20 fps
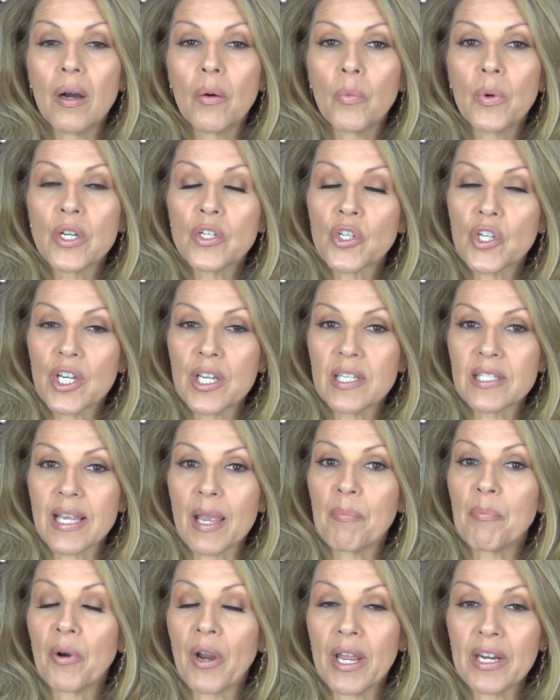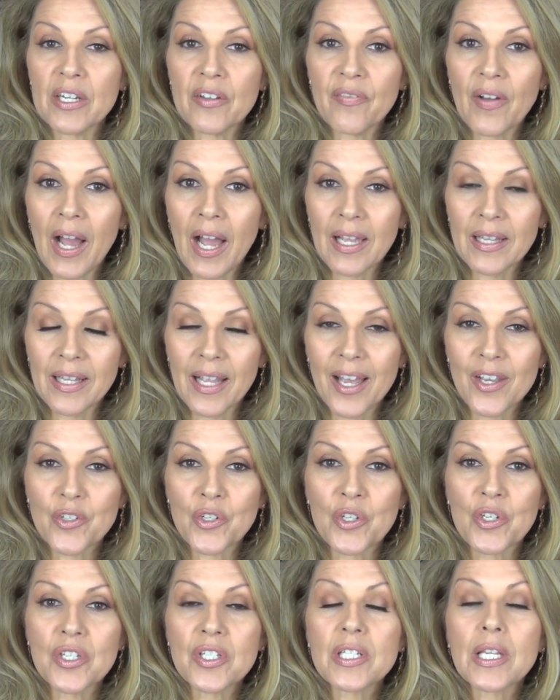which is a brand of
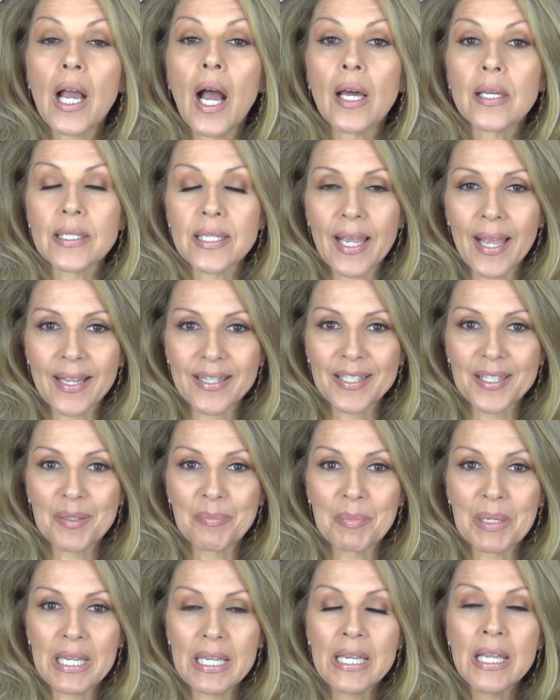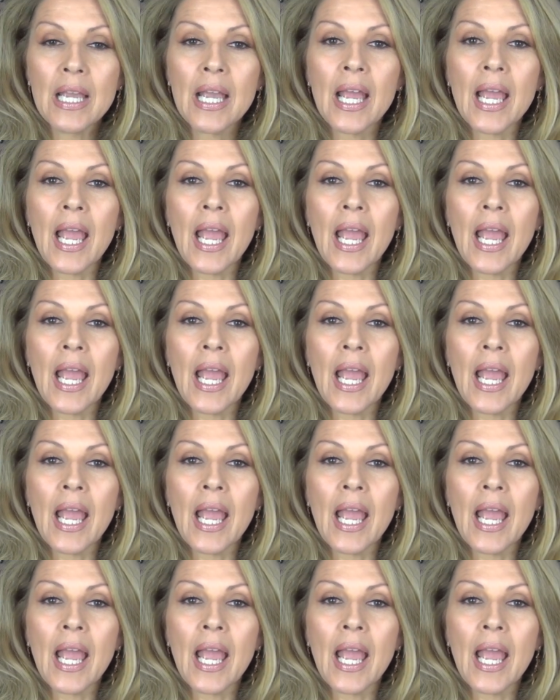eyelashes, contacted me